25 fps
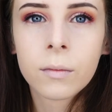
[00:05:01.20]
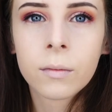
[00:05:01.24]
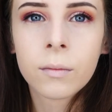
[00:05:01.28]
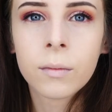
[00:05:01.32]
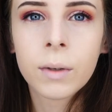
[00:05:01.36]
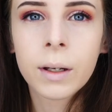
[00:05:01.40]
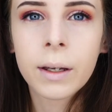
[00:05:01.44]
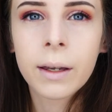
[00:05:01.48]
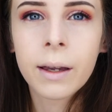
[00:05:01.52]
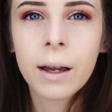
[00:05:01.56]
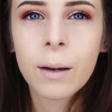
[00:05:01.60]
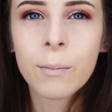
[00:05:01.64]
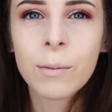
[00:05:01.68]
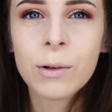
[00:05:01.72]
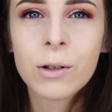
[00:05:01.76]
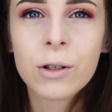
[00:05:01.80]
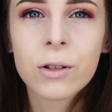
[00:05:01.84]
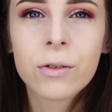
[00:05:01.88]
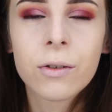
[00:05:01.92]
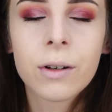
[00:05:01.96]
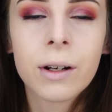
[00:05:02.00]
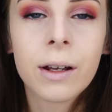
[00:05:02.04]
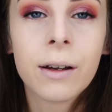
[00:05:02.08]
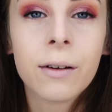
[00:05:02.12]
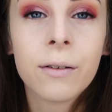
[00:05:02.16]
My camera
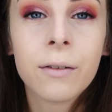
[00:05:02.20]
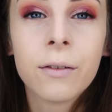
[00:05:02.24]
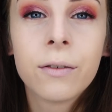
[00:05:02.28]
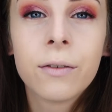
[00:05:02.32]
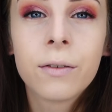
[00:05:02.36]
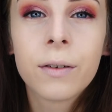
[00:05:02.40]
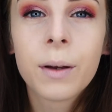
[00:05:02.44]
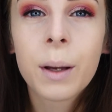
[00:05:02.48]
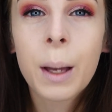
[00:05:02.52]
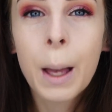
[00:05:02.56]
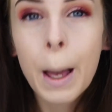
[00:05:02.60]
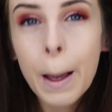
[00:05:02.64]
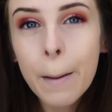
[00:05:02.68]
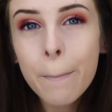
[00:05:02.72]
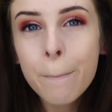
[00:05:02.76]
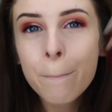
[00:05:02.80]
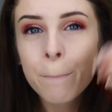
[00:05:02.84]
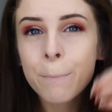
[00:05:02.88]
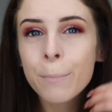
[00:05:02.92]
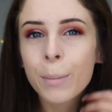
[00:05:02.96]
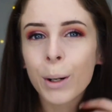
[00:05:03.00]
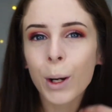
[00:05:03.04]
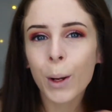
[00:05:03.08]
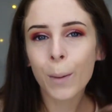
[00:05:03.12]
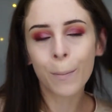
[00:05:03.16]
just went out of
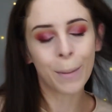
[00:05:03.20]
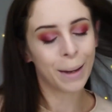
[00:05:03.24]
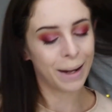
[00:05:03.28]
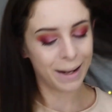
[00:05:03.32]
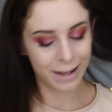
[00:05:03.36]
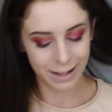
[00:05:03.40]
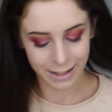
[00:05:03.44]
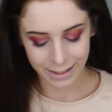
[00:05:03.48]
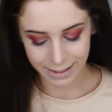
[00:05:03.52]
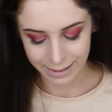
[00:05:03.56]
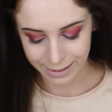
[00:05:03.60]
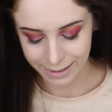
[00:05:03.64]
blooming